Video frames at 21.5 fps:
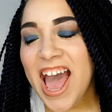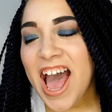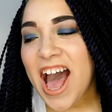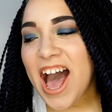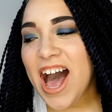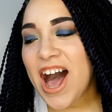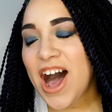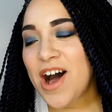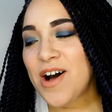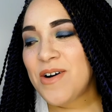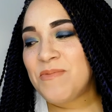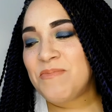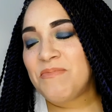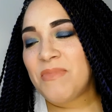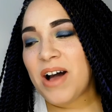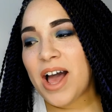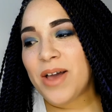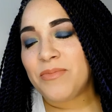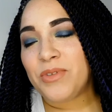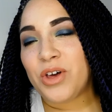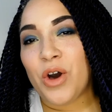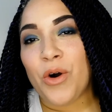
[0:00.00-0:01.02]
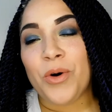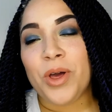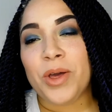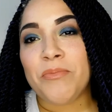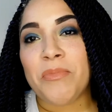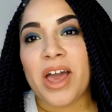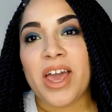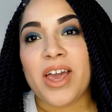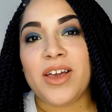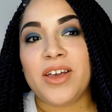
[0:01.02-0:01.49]
I'm
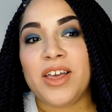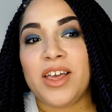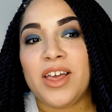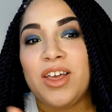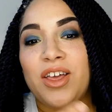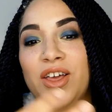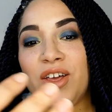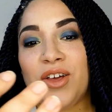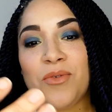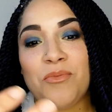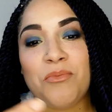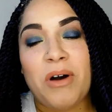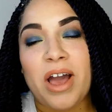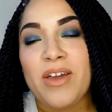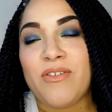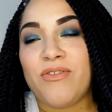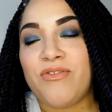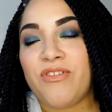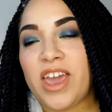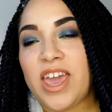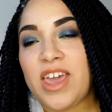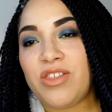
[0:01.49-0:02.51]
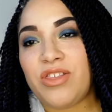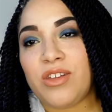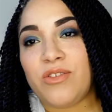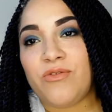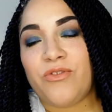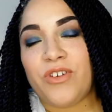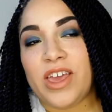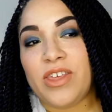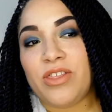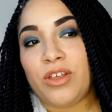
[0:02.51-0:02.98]
going by faith
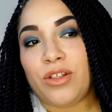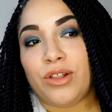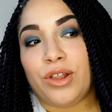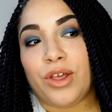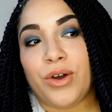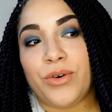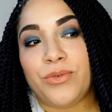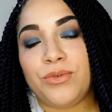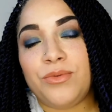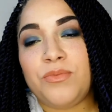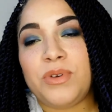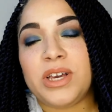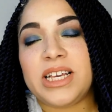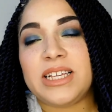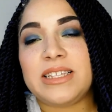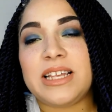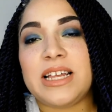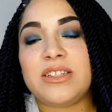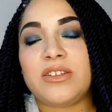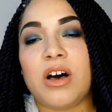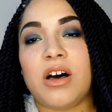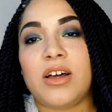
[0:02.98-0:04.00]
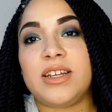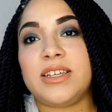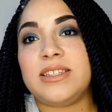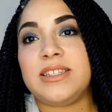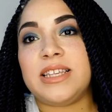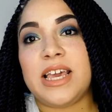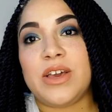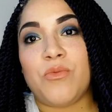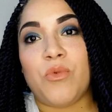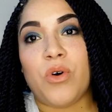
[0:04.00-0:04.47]
and faith alone, because that's
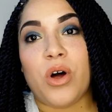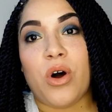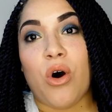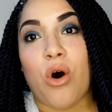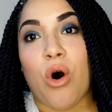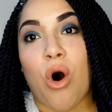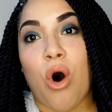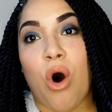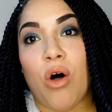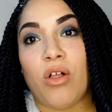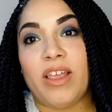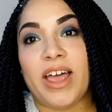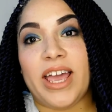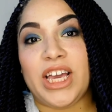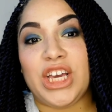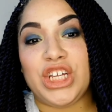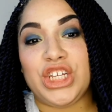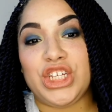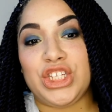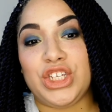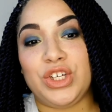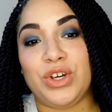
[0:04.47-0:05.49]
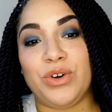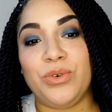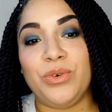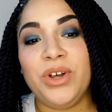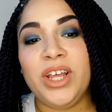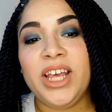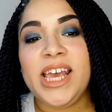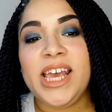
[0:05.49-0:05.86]
honestly all I can do.